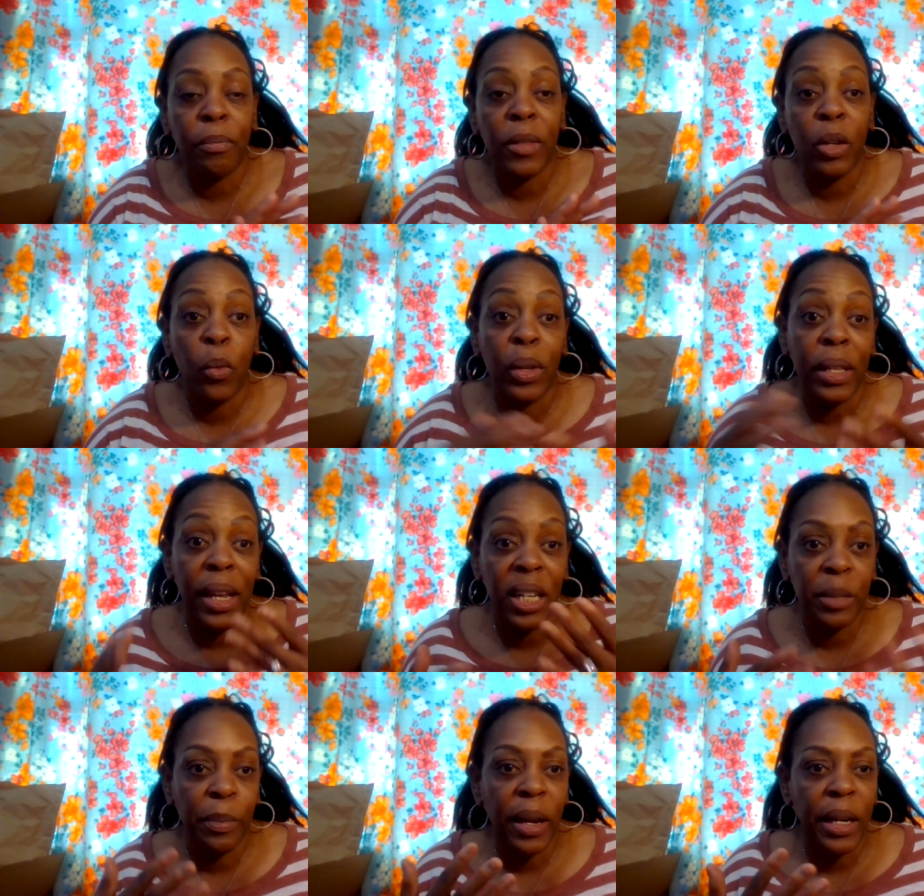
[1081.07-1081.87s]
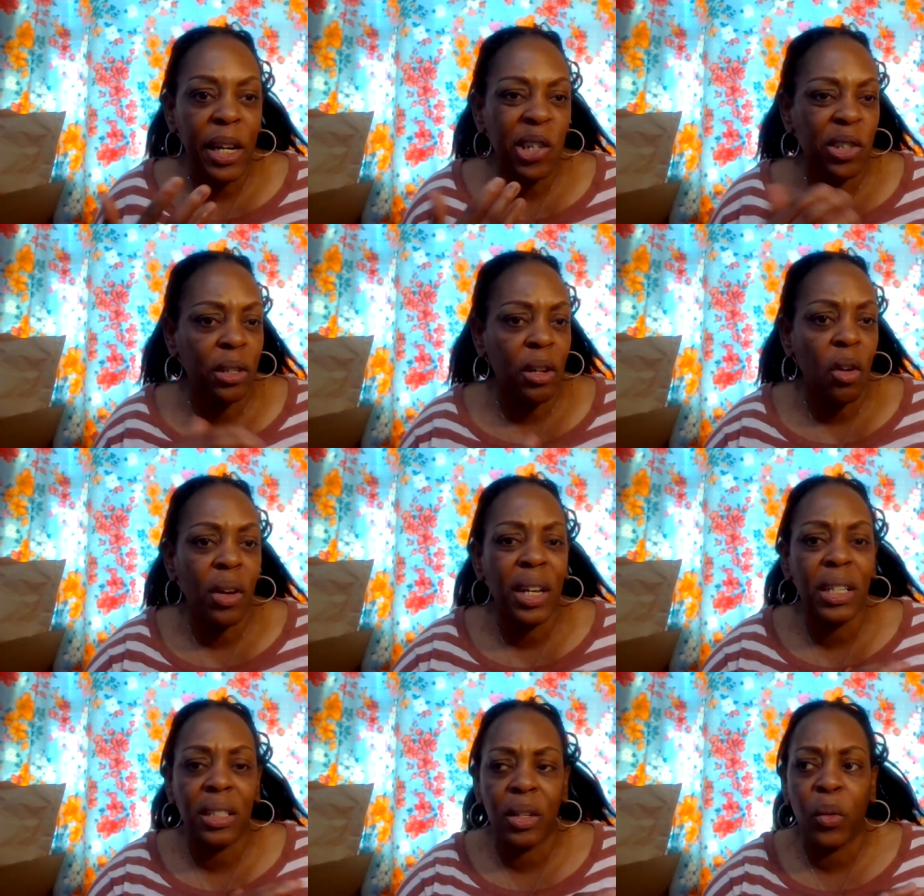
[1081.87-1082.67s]
with his buddies, you know,
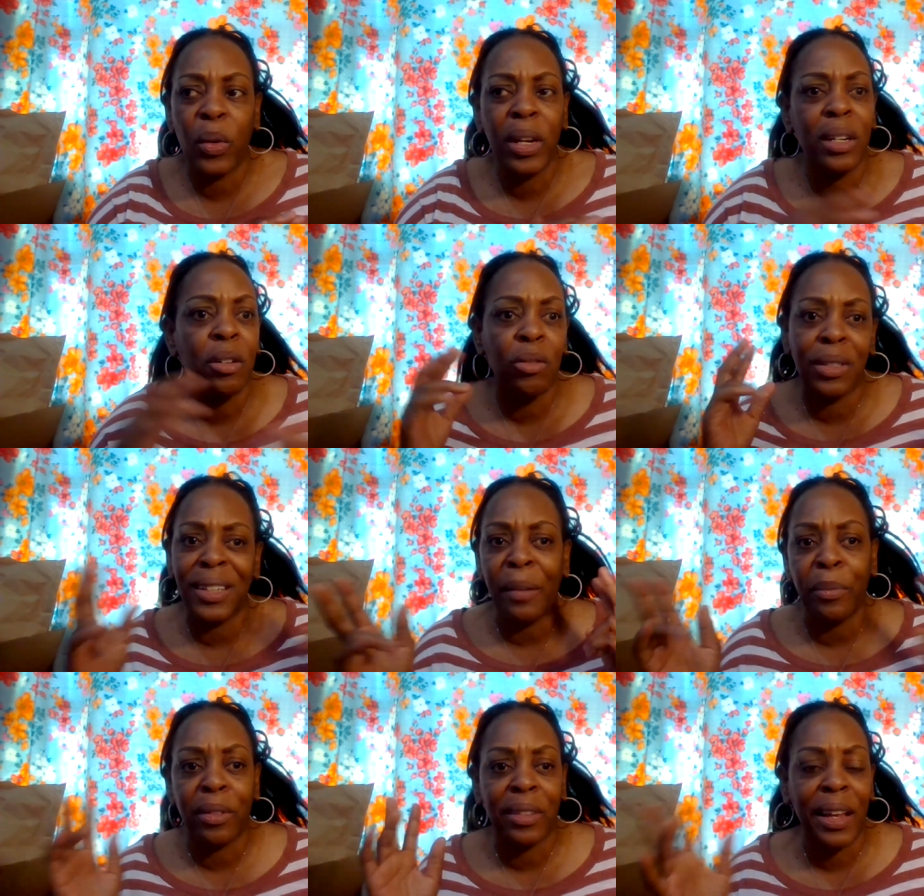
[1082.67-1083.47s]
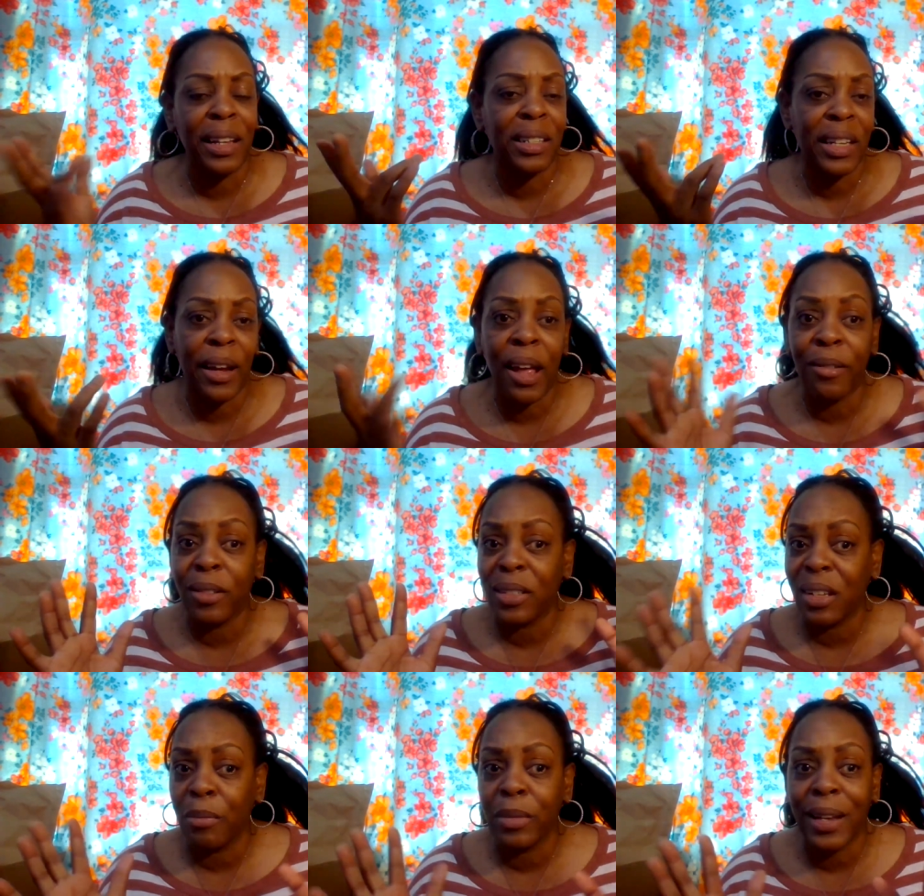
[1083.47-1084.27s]
because we do separate things together
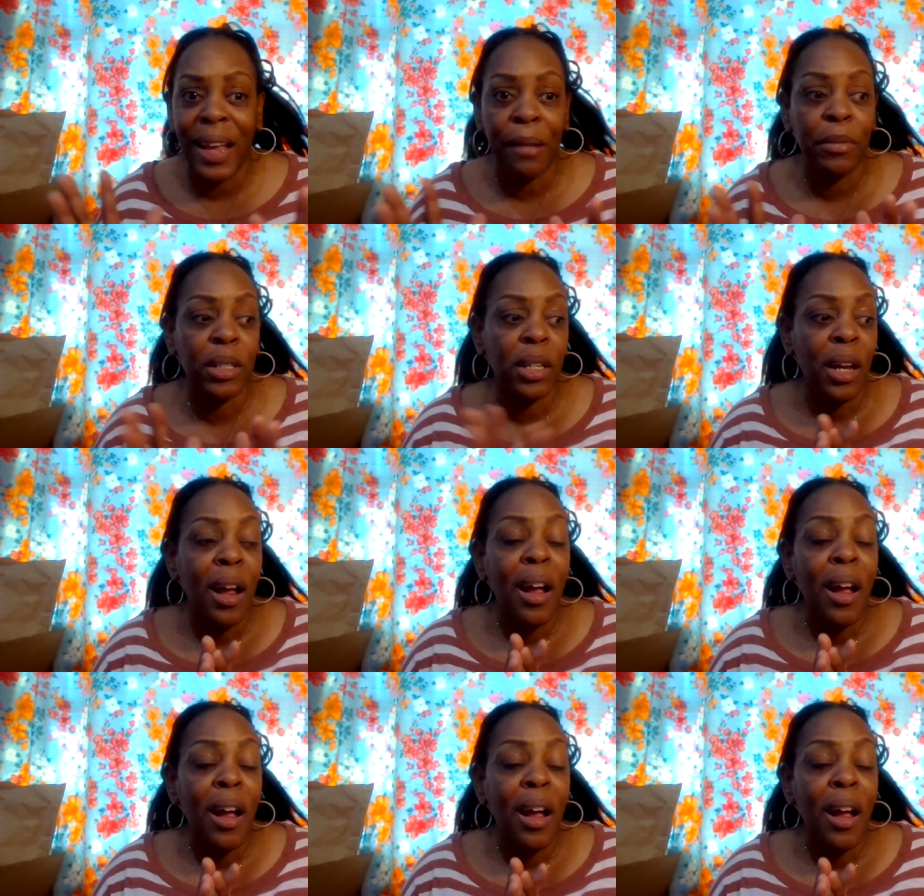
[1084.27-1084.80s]
sometimes